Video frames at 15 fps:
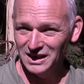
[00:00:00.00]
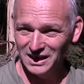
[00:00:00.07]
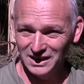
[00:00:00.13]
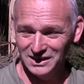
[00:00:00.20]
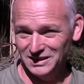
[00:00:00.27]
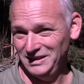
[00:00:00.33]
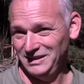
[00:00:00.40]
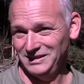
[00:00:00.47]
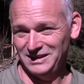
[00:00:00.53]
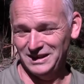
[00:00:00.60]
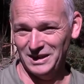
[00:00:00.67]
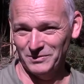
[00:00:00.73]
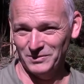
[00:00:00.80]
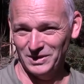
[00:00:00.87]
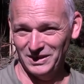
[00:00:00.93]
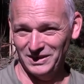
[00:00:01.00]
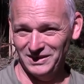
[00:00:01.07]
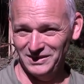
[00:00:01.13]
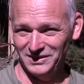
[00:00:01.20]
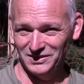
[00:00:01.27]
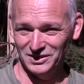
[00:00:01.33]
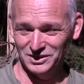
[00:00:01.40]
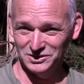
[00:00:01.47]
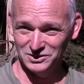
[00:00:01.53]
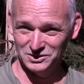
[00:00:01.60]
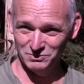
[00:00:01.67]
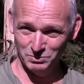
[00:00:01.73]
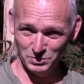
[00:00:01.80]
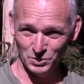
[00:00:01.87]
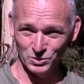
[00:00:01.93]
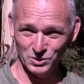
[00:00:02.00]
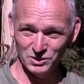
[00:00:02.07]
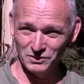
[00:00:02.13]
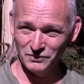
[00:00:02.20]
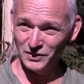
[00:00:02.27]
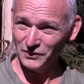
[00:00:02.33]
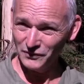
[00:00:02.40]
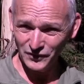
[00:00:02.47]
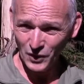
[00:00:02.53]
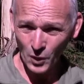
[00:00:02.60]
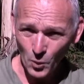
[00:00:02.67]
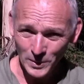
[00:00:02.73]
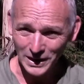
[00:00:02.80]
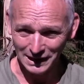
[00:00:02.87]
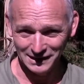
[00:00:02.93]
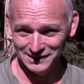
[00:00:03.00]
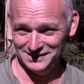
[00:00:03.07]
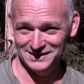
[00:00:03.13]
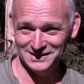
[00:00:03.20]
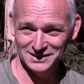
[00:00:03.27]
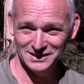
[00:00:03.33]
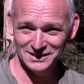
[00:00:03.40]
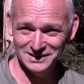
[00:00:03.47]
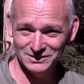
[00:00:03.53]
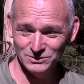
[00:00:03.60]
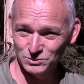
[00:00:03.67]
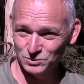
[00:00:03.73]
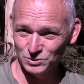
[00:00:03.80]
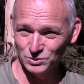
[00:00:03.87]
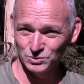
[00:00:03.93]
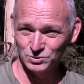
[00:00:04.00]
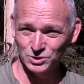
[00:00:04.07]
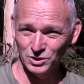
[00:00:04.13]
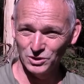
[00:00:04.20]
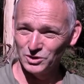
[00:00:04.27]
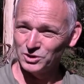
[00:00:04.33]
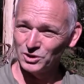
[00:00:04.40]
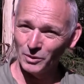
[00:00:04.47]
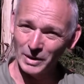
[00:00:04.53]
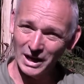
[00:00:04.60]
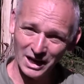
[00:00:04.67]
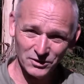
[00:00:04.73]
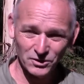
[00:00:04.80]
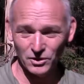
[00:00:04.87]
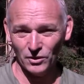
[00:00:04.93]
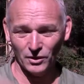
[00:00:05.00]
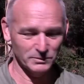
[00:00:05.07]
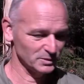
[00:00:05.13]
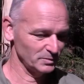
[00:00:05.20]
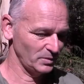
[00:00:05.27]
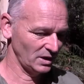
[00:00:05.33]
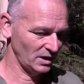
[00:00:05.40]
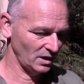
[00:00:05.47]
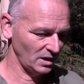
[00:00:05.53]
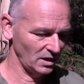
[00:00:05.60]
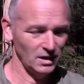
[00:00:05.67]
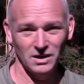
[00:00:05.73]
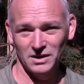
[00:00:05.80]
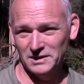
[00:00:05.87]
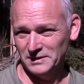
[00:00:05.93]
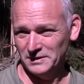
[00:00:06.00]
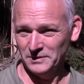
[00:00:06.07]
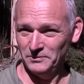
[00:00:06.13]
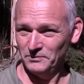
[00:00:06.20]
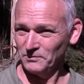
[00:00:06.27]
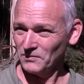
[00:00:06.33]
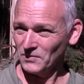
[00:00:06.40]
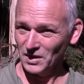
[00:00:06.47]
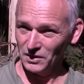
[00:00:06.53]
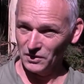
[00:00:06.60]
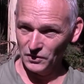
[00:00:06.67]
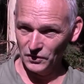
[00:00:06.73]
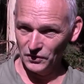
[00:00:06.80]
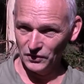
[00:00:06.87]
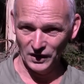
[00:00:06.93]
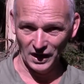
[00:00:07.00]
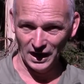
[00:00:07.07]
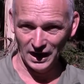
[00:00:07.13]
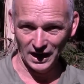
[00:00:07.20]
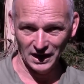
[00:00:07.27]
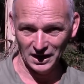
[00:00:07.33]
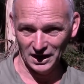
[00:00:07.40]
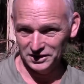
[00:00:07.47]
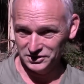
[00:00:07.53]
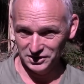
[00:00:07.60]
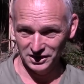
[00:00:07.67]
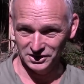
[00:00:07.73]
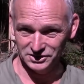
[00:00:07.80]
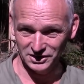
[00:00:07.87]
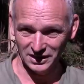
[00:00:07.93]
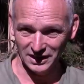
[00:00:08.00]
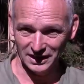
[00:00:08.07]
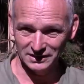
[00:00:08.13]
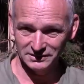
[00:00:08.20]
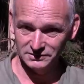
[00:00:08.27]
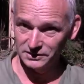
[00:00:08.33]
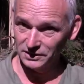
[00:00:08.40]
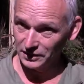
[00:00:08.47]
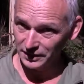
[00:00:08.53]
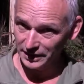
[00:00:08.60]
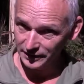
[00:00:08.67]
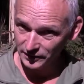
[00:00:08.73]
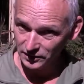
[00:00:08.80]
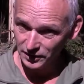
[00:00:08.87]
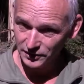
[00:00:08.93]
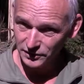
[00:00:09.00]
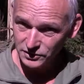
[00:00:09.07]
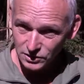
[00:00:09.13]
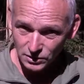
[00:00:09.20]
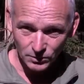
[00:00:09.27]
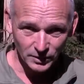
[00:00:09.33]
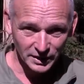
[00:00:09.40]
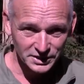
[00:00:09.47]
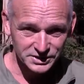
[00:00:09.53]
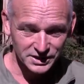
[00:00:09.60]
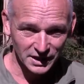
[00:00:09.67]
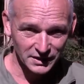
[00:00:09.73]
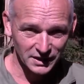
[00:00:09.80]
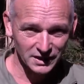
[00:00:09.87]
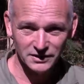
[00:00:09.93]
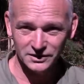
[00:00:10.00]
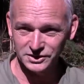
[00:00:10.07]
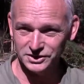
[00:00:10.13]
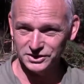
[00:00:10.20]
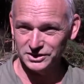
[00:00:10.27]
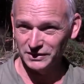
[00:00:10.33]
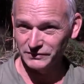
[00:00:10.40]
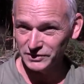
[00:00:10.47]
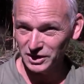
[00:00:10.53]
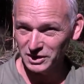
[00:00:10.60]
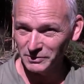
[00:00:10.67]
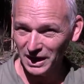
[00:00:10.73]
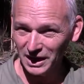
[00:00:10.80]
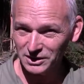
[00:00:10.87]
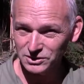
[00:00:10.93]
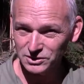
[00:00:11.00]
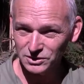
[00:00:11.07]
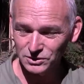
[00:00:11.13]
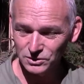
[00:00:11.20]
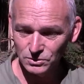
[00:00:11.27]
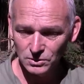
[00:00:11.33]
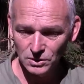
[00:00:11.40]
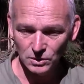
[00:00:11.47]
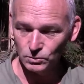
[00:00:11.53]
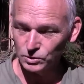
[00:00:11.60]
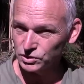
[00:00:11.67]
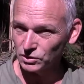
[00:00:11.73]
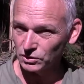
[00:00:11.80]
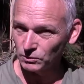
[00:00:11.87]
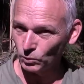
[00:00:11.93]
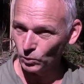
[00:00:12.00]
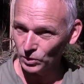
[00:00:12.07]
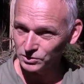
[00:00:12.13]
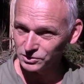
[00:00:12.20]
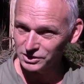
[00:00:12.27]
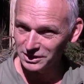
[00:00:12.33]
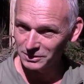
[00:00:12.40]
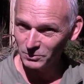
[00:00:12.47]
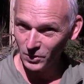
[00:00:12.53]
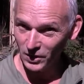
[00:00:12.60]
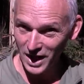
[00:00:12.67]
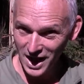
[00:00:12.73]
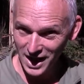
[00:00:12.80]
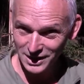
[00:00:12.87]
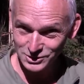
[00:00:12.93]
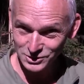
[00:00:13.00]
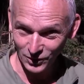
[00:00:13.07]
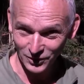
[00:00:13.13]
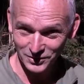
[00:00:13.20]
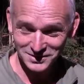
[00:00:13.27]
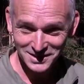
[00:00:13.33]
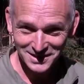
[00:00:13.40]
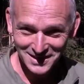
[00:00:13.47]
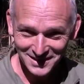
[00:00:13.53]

Any camera that's built for filming will do the job 100 times better than a DSLR. Now, I know a lot of the new ones out now, the 7D Mark II, which I want to get my hands on